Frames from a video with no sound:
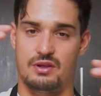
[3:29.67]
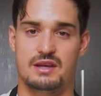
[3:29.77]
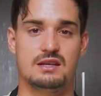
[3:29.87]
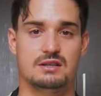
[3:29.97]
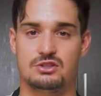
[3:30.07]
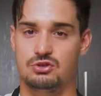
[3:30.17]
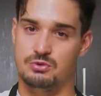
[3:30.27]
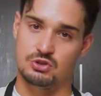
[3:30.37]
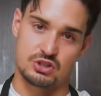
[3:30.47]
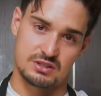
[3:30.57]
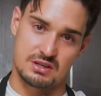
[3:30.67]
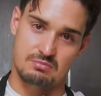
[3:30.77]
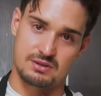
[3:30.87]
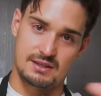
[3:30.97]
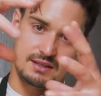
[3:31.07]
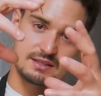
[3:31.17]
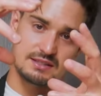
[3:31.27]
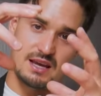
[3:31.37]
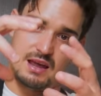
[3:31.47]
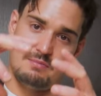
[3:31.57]
The heat distribution is completely the
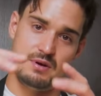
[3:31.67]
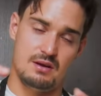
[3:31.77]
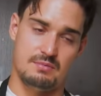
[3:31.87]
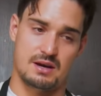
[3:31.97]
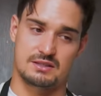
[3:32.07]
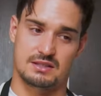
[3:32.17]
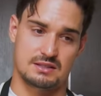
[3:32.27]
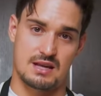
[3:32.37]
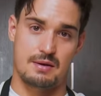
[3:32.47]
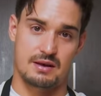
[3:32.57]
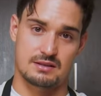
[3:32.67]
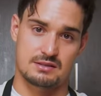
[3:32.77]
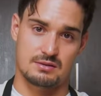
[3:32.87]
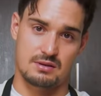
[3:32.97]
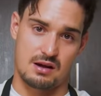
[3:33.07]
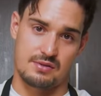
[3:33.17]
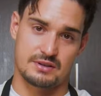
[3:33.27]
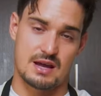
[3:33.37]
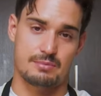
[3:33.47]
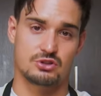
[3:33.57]
same because
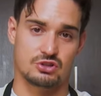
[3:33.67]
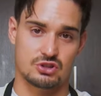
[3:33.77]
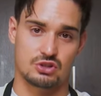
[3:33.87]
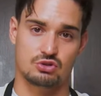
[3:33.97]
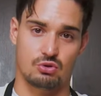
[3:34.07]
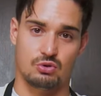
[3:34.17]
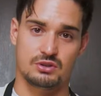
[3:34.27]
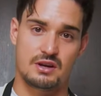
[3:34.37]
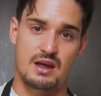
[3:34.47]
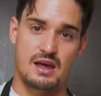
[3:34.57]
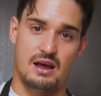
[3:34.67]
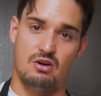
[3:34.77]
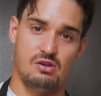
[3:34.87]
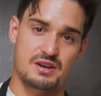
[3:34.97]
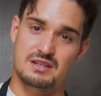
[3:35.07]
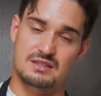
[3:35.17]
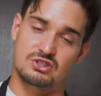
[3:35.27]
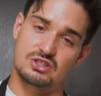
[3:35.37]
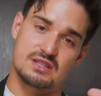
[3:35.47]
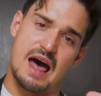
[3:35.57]
the temperature is controlled, and all it is
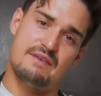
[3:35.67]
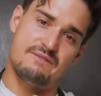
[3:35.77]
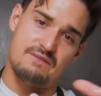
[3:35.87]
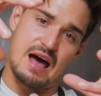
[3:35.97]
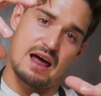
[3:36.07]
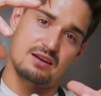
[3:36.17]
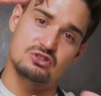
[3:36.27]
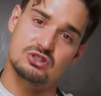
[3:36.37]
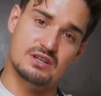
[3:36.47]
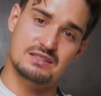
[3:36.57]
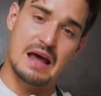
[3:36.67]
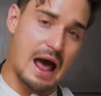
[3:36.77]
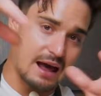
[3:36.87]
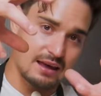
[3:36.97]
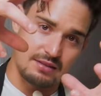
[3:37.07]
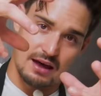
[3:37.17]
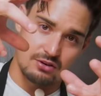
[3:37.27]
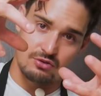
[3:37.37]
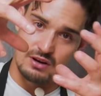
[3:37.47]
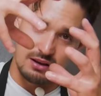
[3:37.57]
just that fat just attacking that
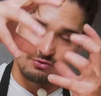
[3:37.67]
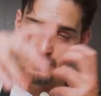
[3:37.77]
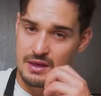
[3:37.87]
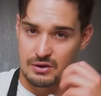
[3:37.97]
ingredient from the